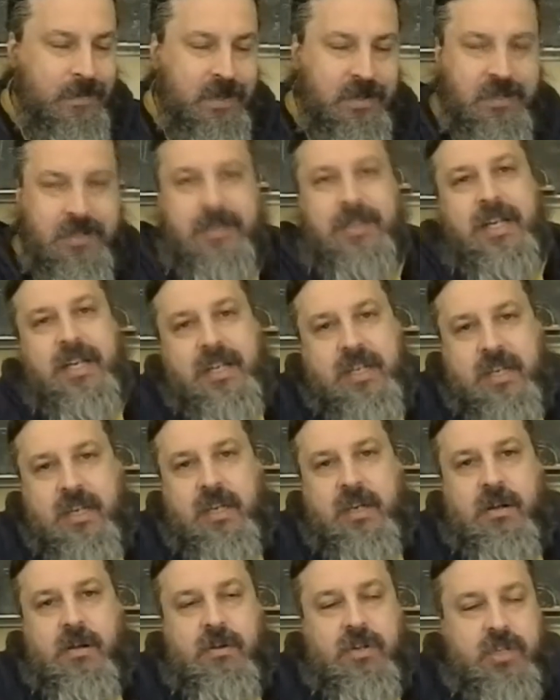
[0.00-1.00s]
Just like,
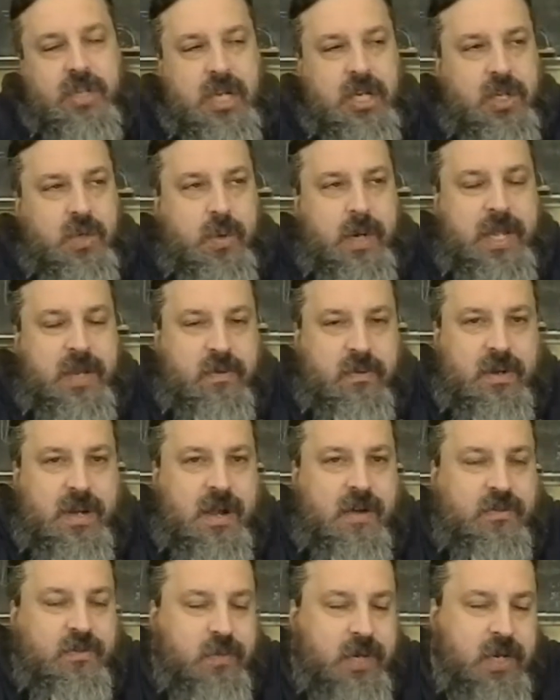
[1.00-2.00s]
in 2012.
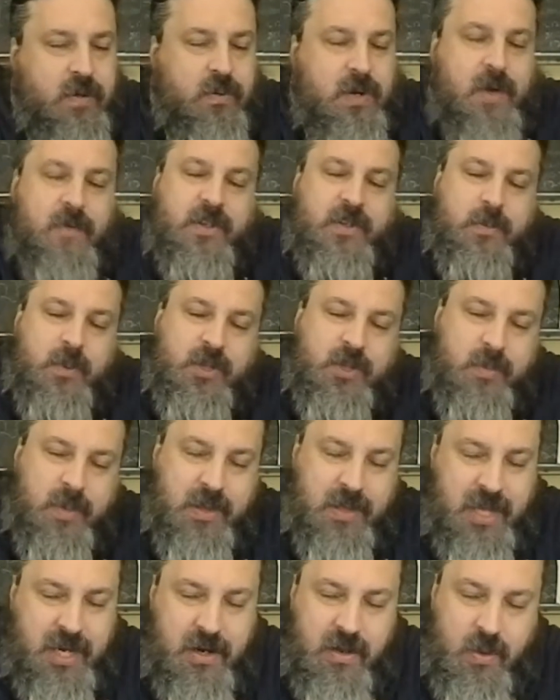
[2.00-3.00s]
2012 was supposed to be
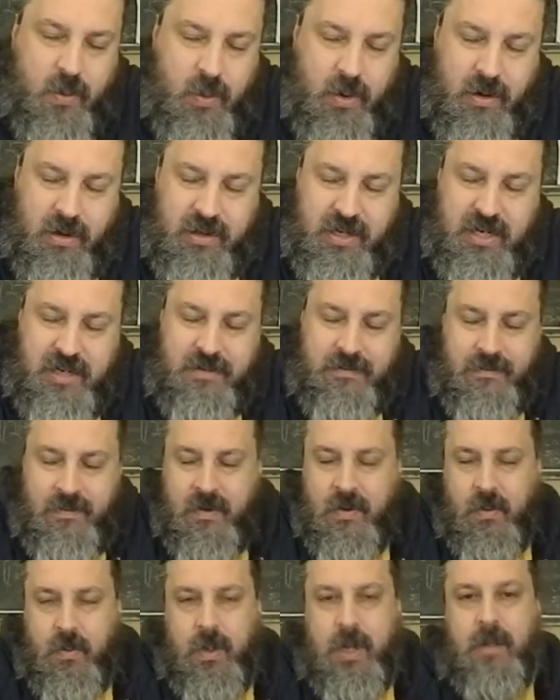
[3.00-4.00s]
the end of the world. And,
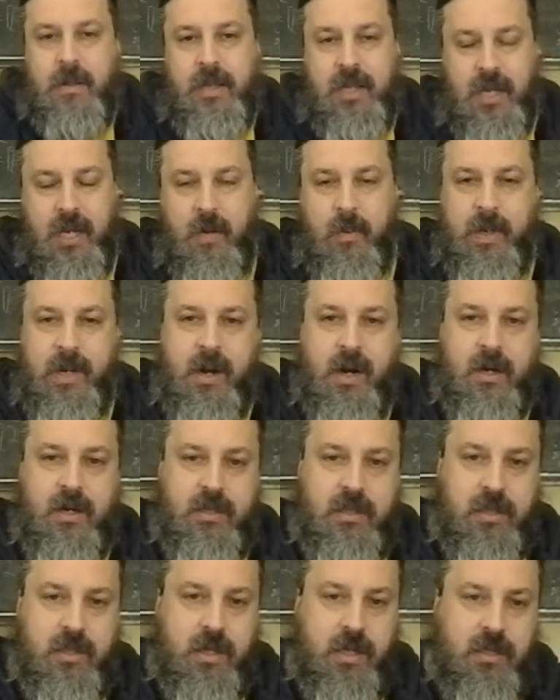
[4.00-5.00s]
well, here we
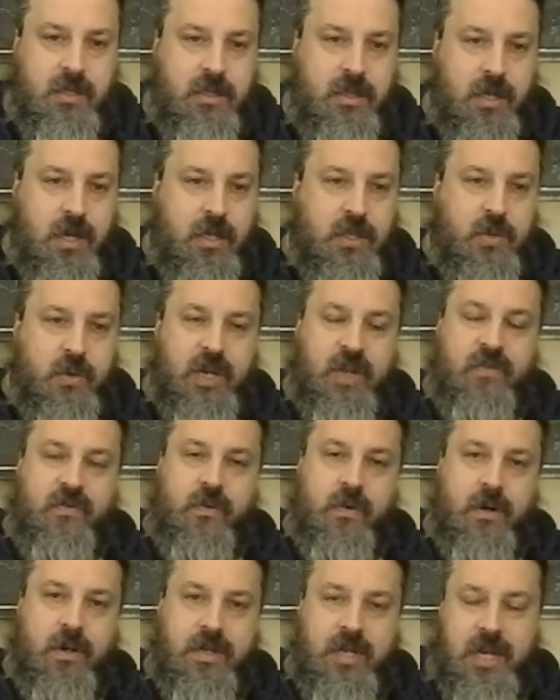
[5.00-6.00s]
are at
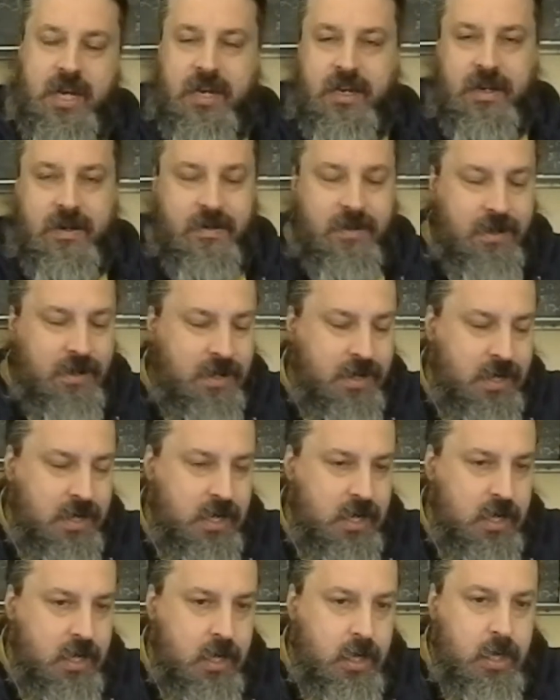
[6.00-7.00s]
2014, and,
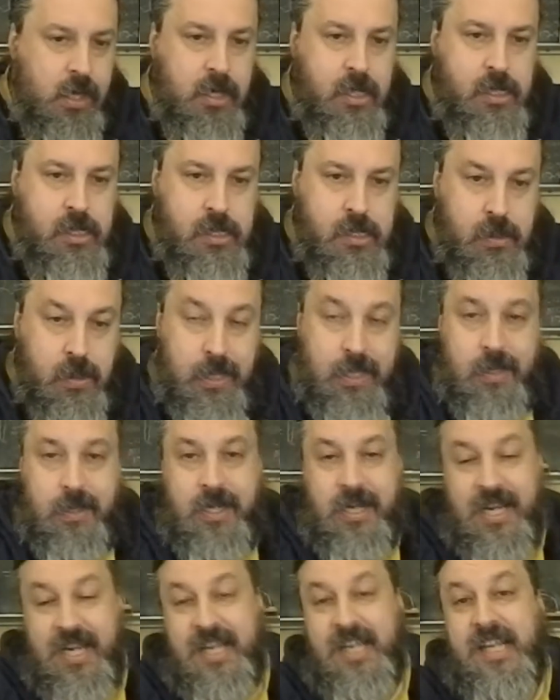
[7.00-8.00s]

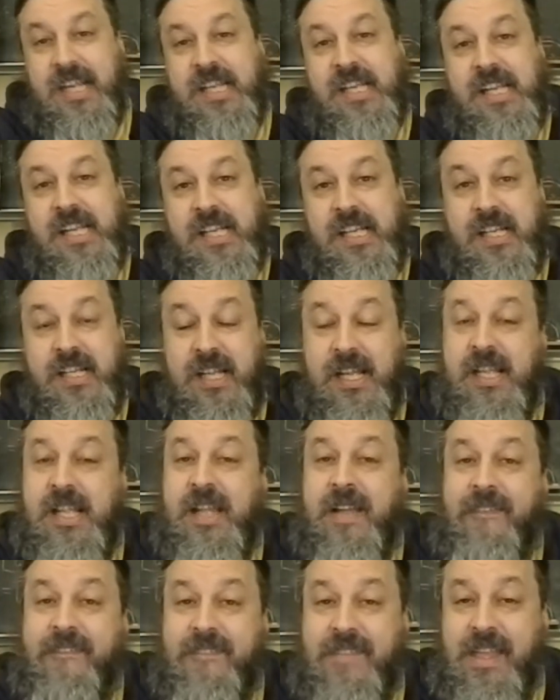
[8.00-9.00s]
well,
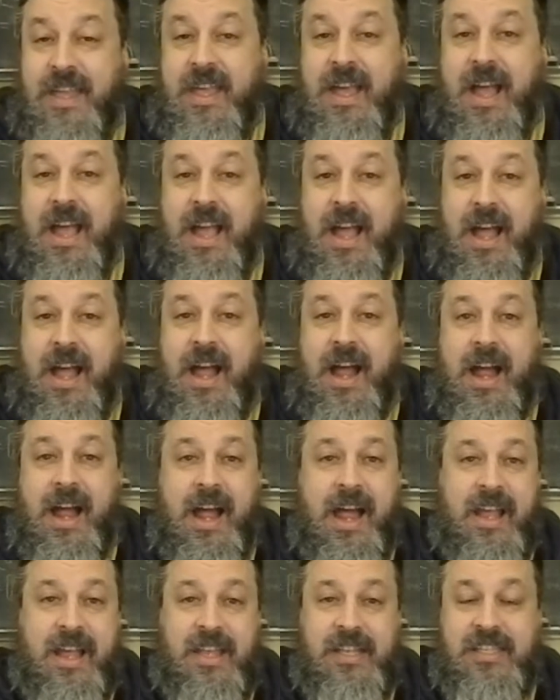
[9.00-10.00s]

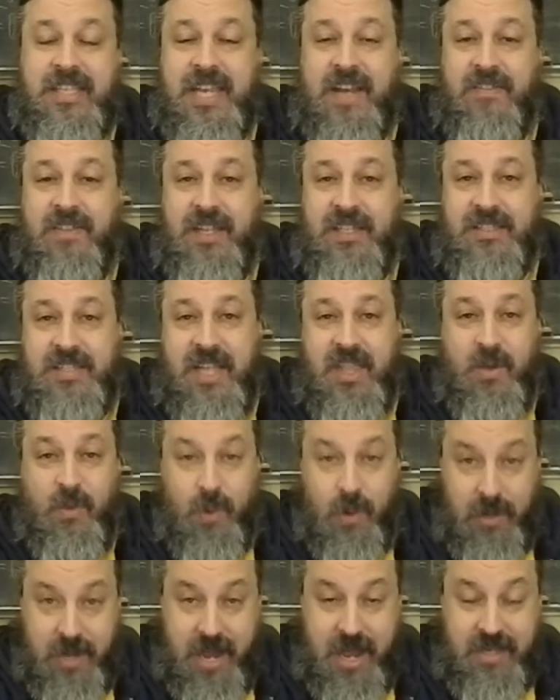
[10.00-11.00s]
I can safely say the
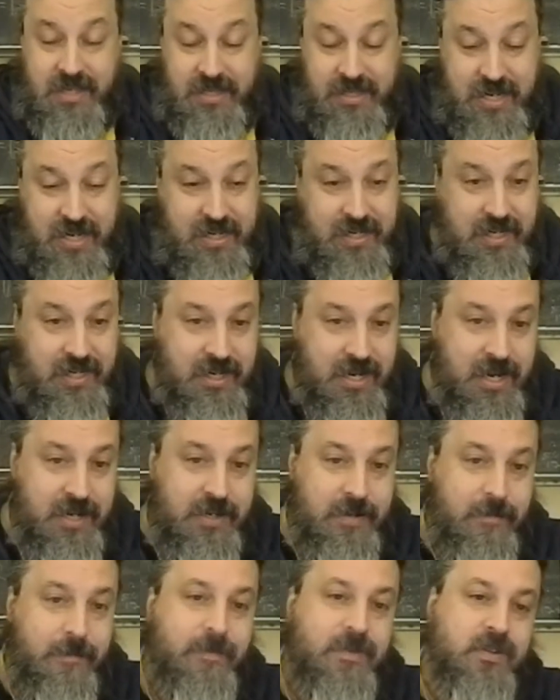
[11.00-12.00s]
world hasn't ended yet.
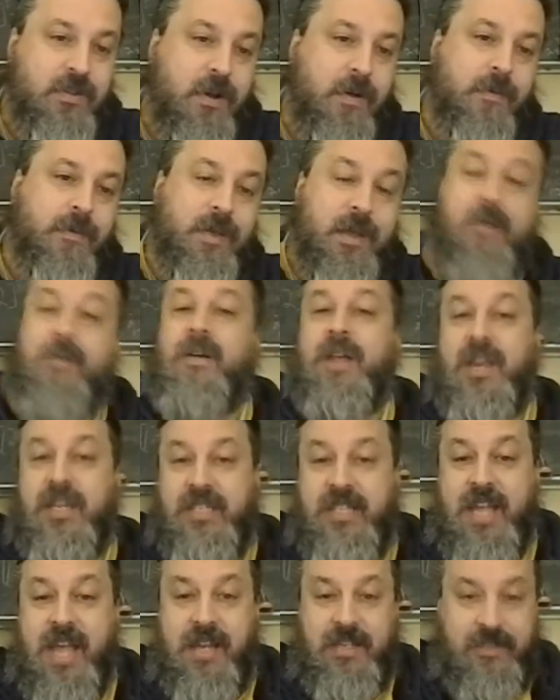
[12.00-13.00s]
So,
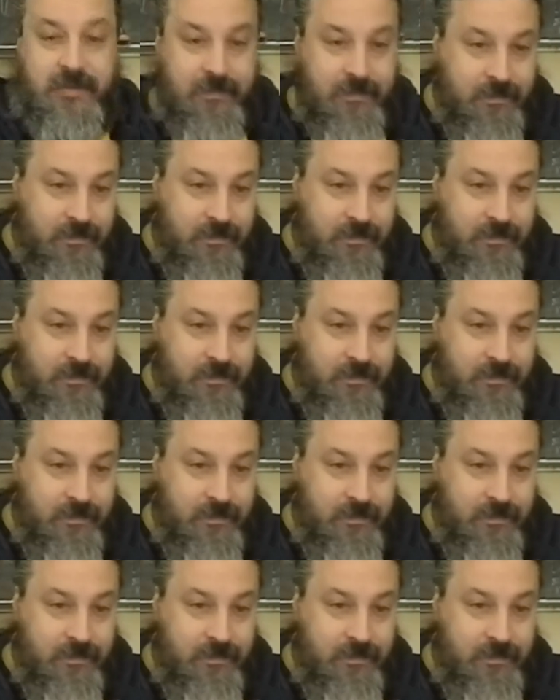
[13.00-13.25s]
and yet.